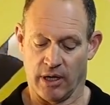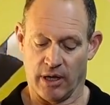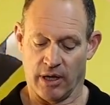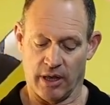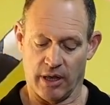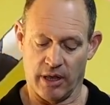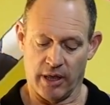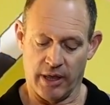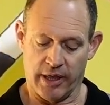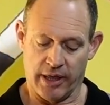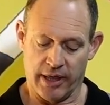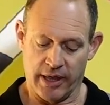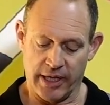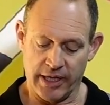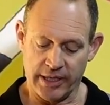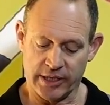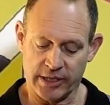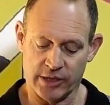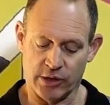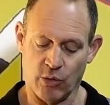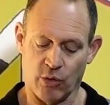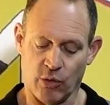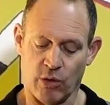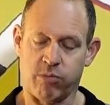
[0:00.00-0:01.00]
This
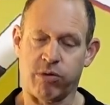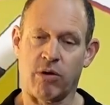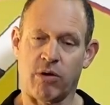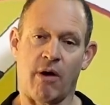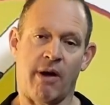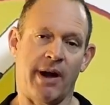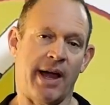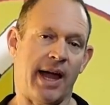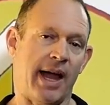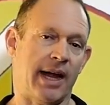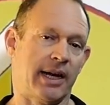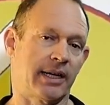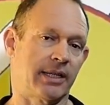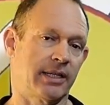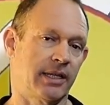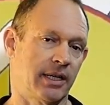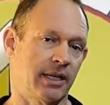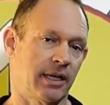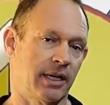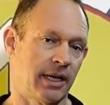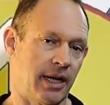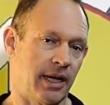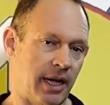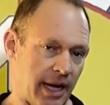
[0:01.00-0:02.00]
sort of product
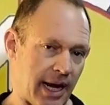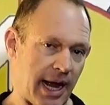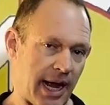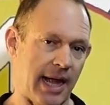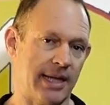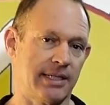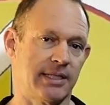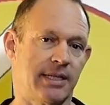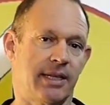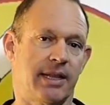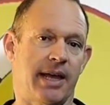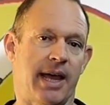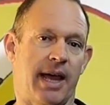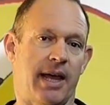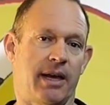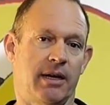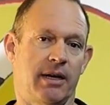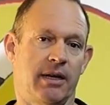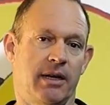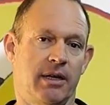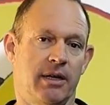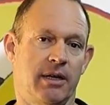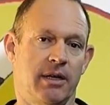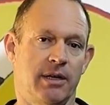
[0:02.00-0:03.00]
can answer that.
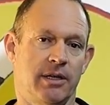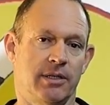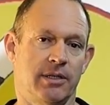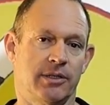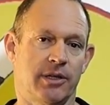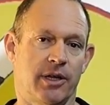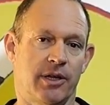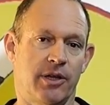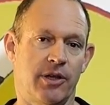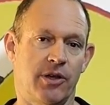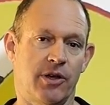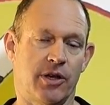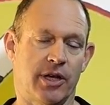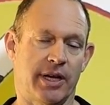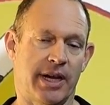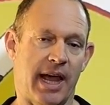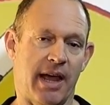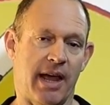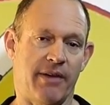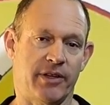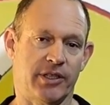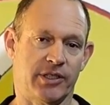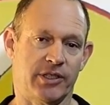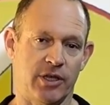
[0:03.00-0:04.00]
So you can
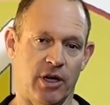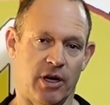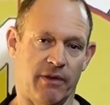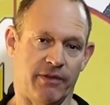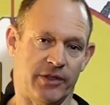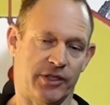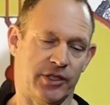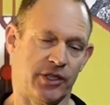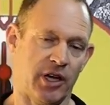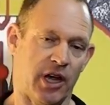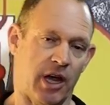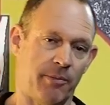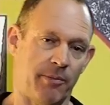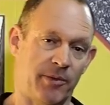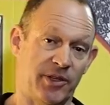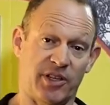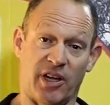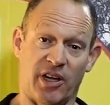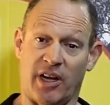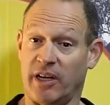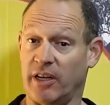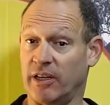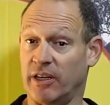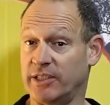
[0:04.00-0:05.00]
have yourself a scope that's
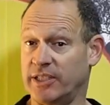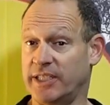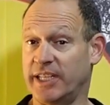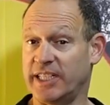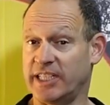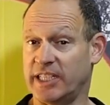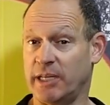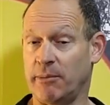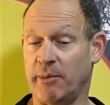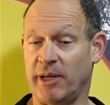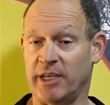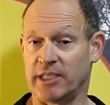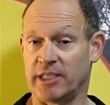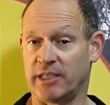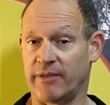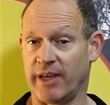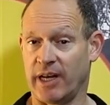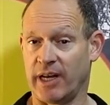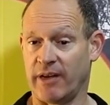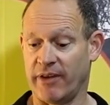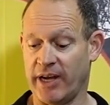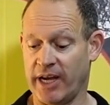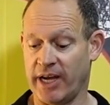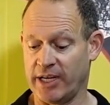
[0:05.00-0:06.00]
only got 60 minutes of
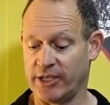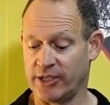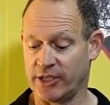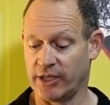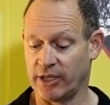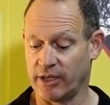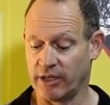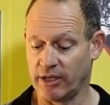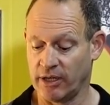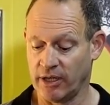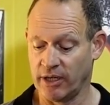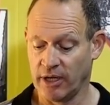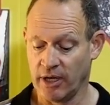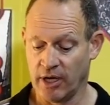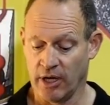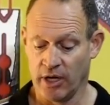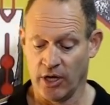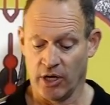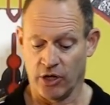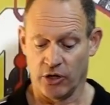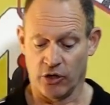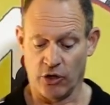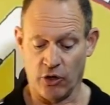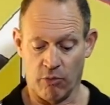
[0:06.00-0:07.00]
elevation.
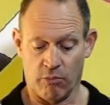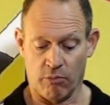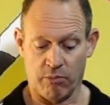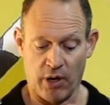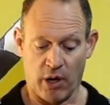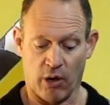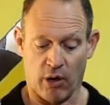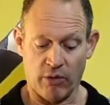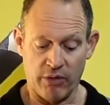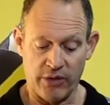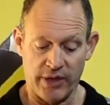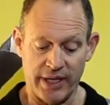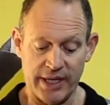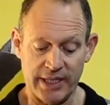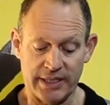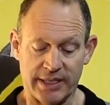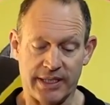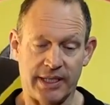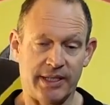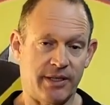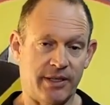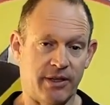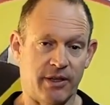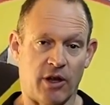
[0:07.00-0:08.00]
You bolt this
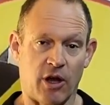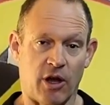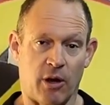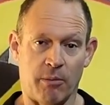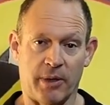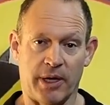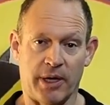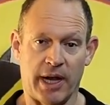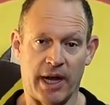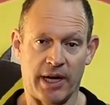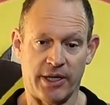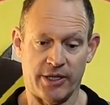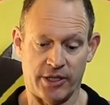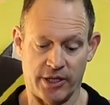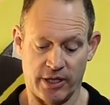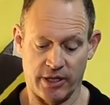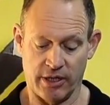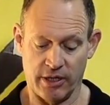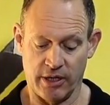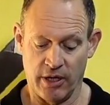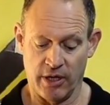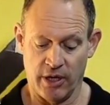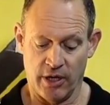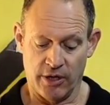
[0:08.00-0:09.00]
into the
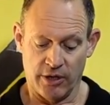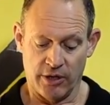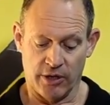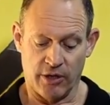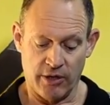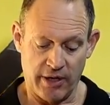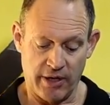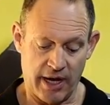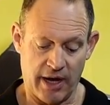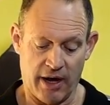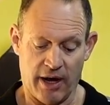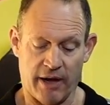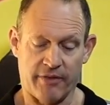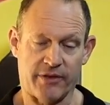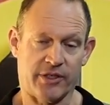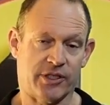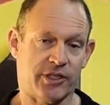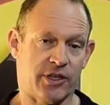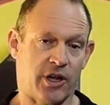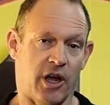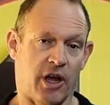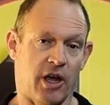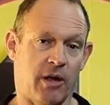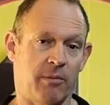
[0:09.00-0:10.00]
combination, you now have a
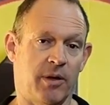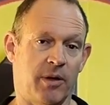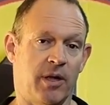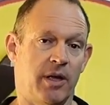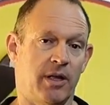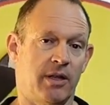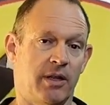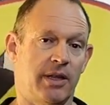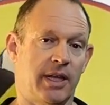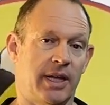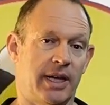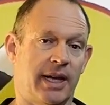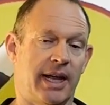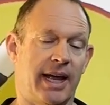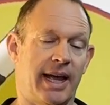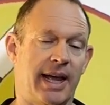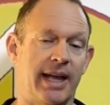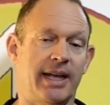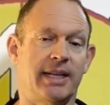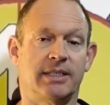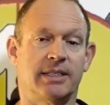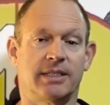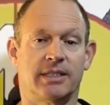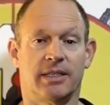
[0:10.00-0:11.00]
scope that
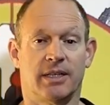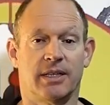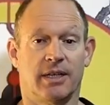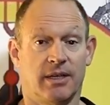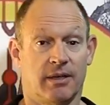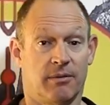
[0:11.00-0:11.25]
has